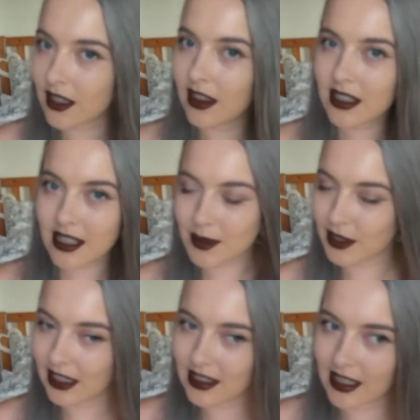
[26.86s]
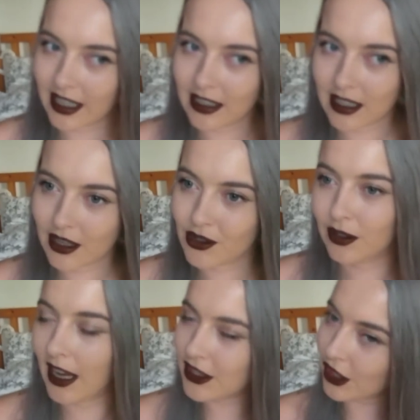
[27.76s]
this is what it looks like in the natural
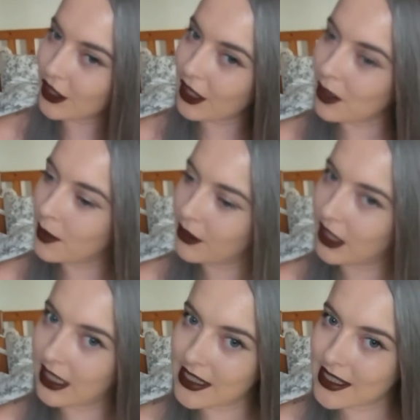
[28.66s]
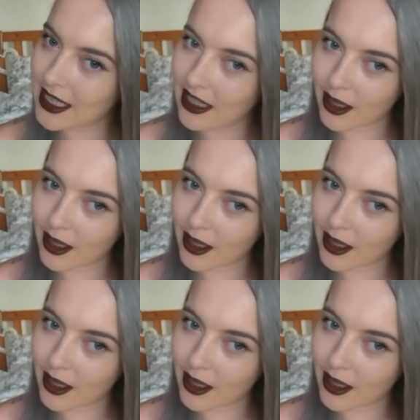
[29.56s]
light. I don't know how well you can see it.